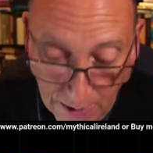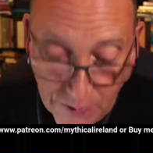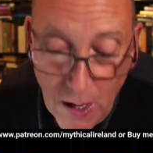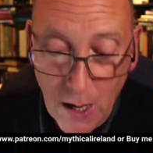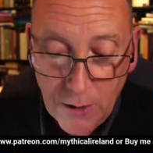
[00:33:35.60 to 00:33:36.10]

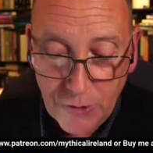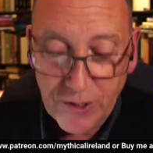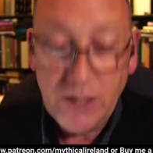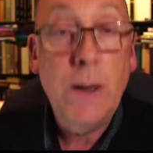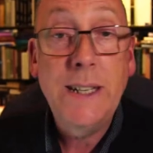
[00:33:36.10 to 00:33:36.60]
is
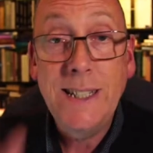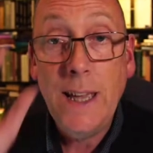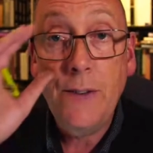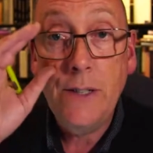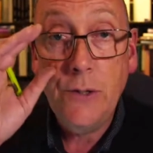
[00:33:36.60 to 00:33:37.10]

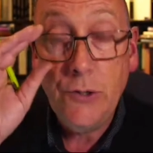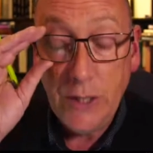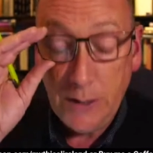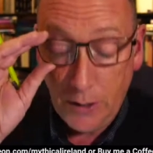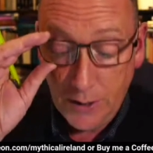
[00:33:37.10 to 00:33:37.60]
327 to
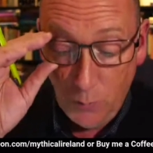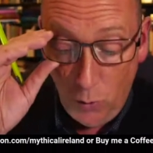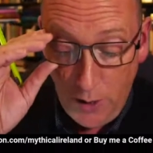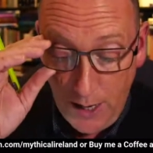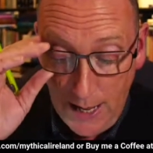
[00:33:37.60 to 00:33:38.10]

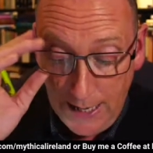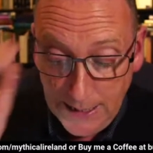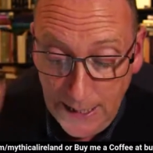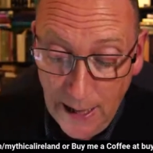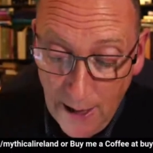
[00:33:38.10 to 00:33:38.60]
331 AD,
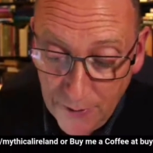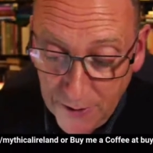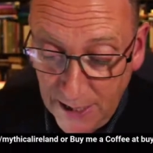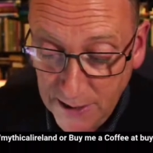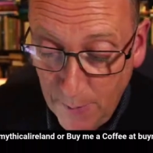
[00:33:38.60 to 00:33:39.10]
the
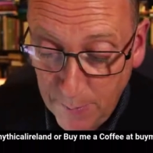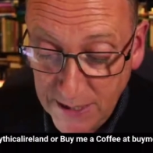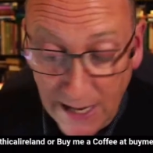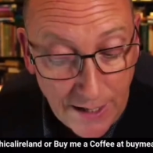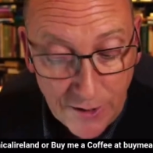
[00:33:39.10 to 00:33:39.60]
dates may be
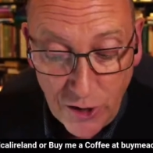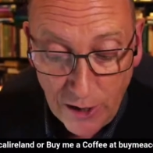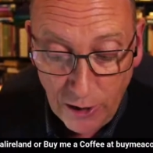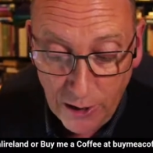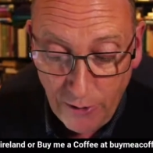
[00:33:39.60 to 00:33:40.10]
taken as
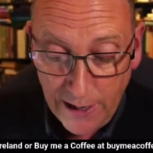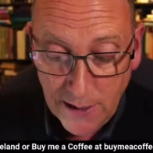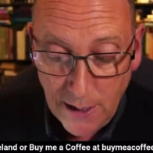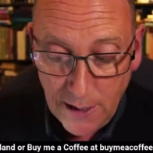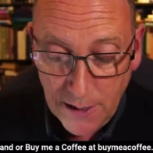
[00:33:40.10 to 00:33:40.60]
generally
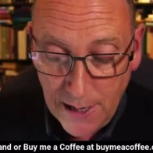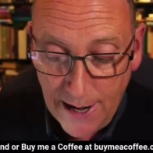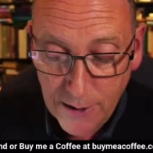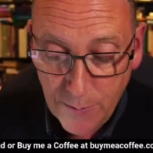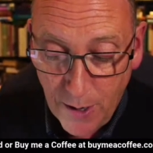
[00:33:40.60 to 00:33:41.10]
correct. In the
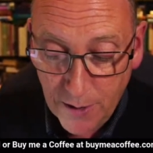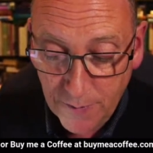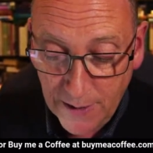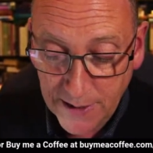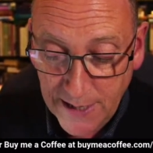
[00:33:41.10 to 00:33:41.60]
latter part
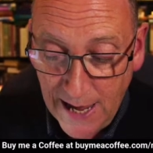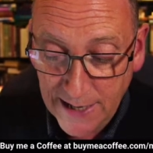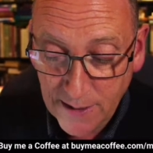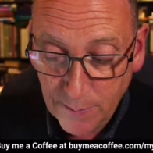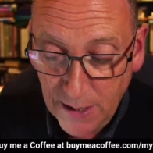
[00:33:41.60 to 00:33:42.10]
of the list,
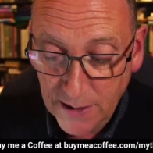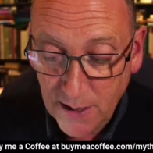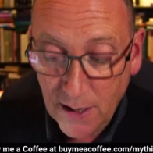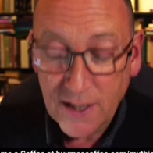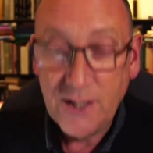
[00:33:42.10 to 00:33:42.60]
S
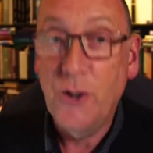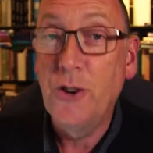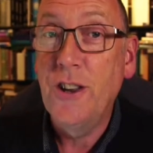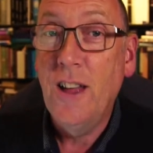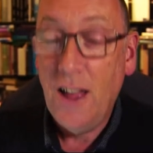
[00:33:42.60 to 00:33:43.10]
means
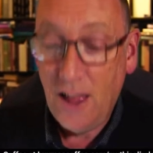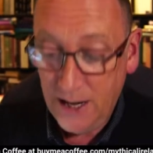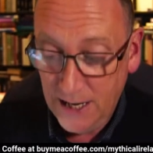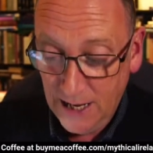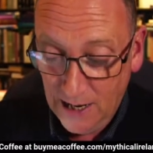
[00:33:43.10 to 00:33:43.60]
southern
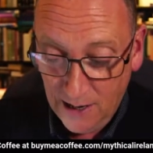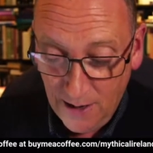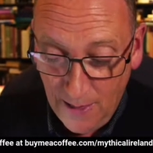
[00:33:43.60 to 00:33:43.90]
High Neil,